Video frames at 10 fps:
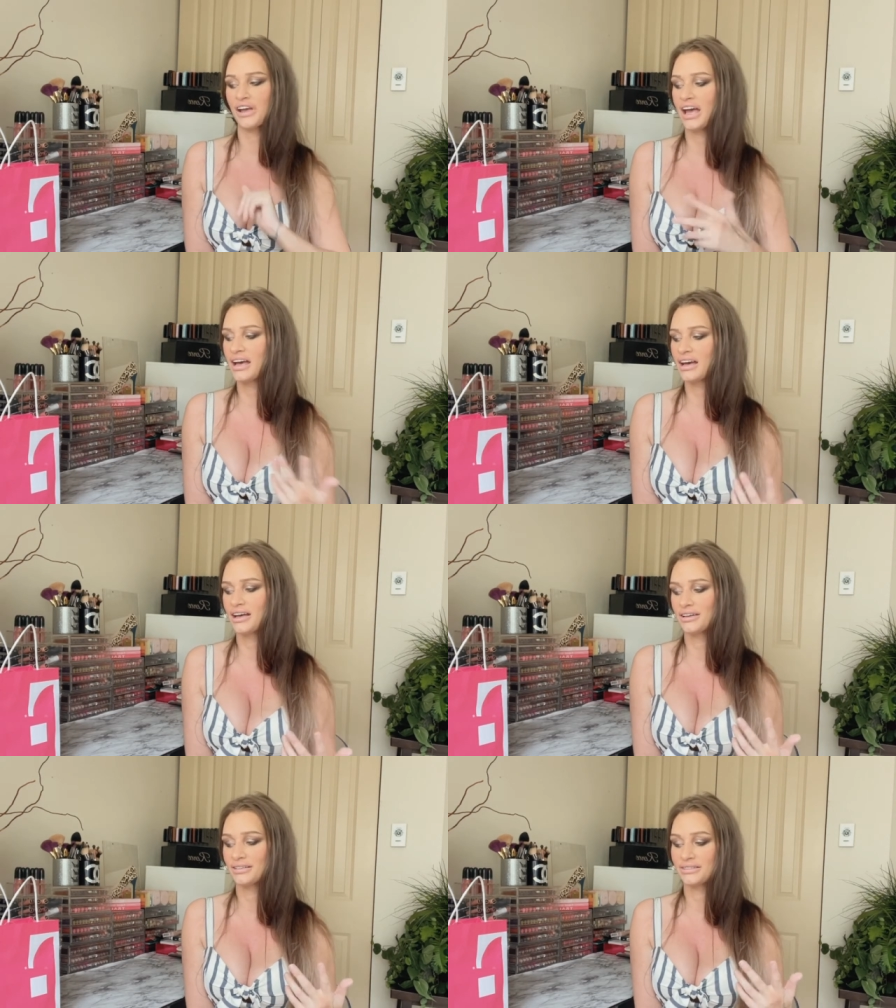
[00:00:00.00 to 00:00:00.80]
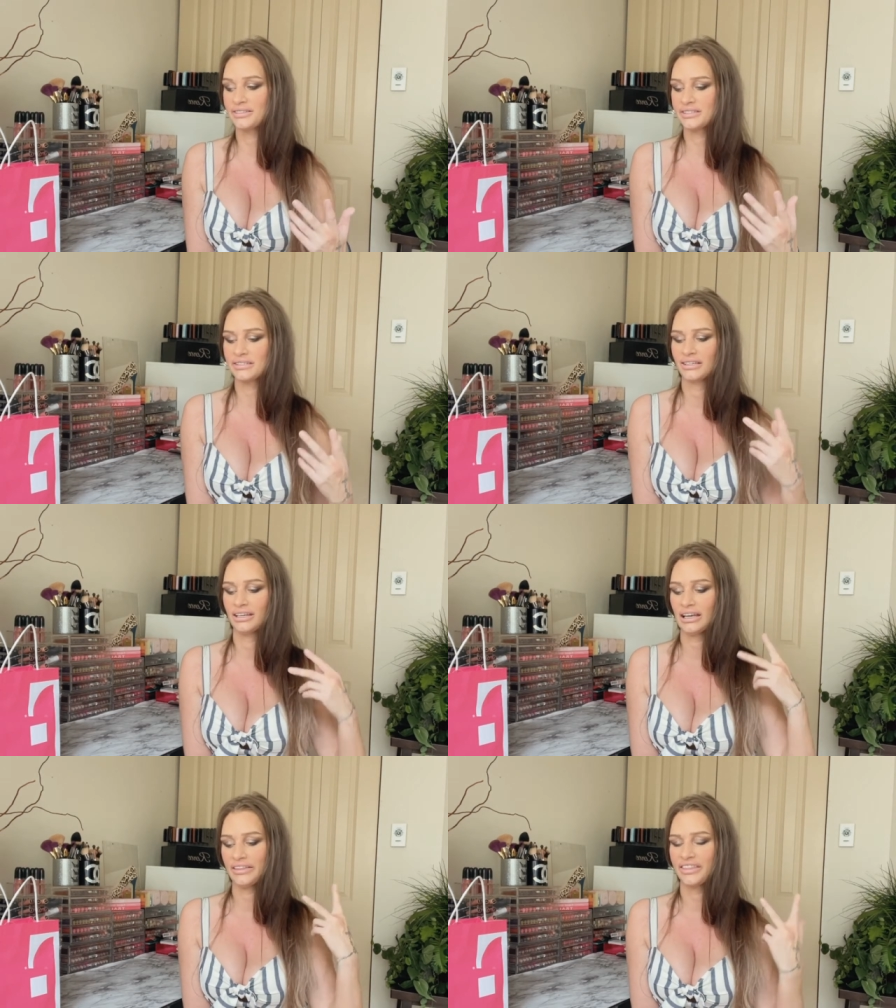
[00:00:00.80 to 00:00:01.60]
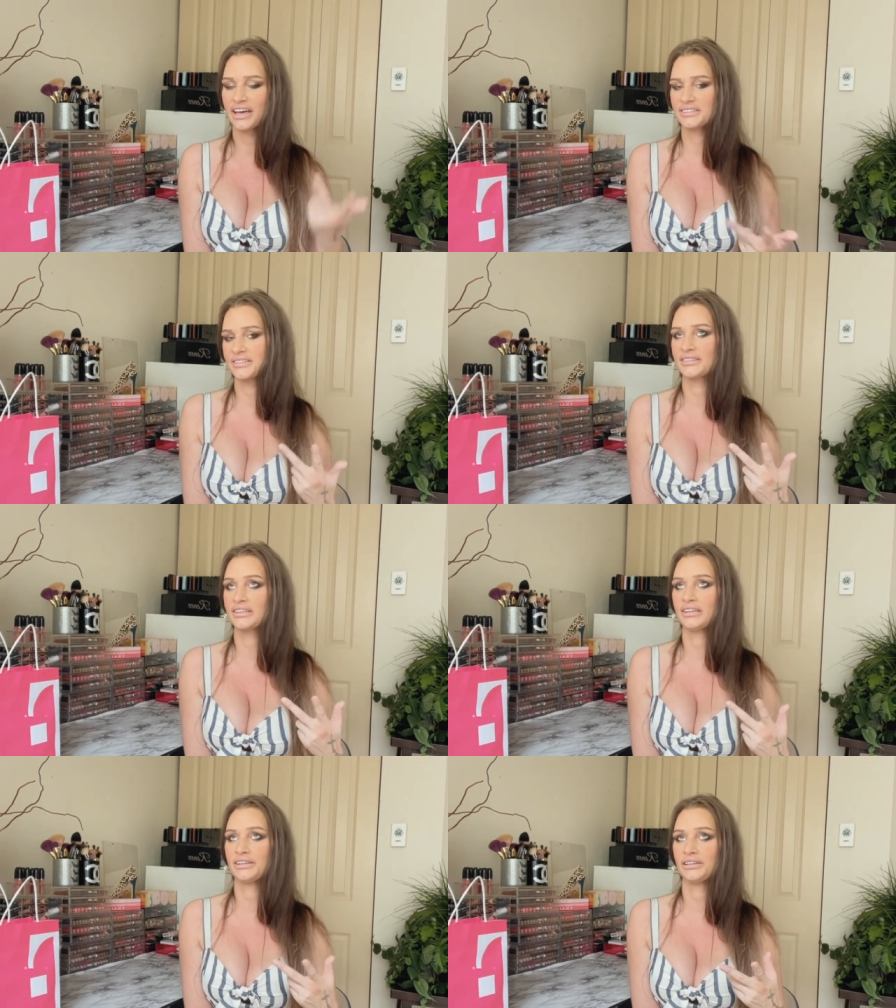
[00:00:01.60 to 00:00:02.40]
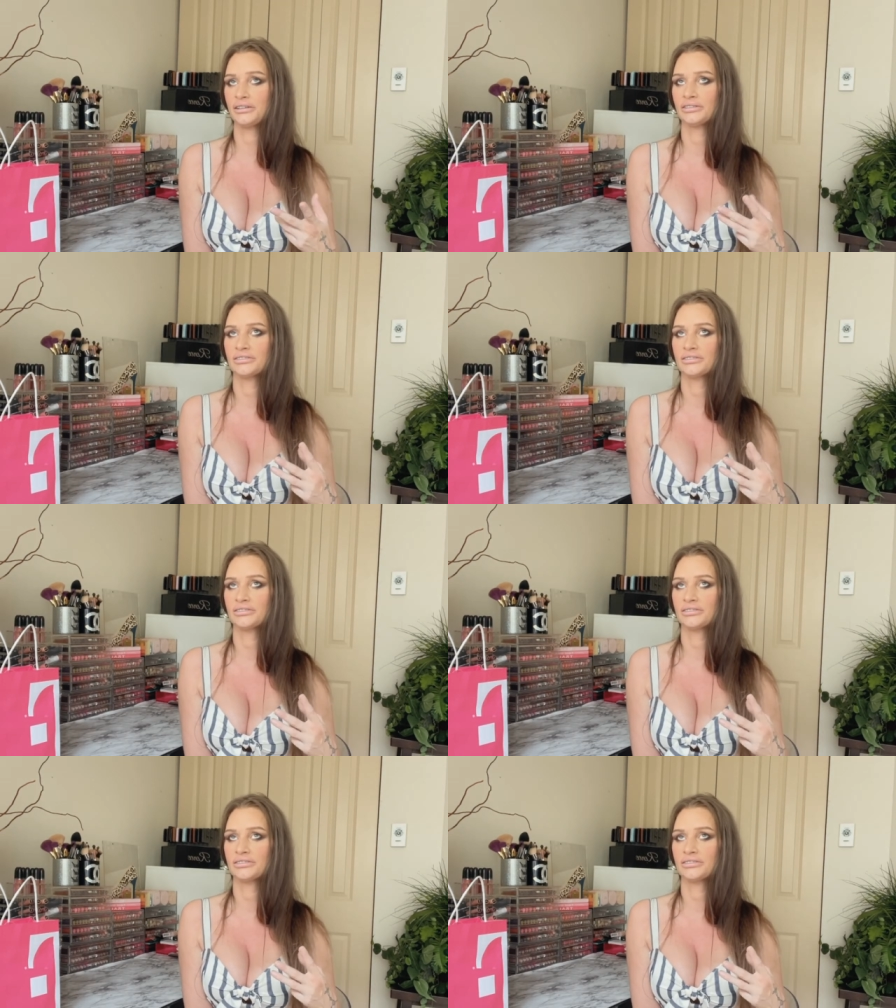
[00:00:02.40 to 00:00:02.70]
And that's the,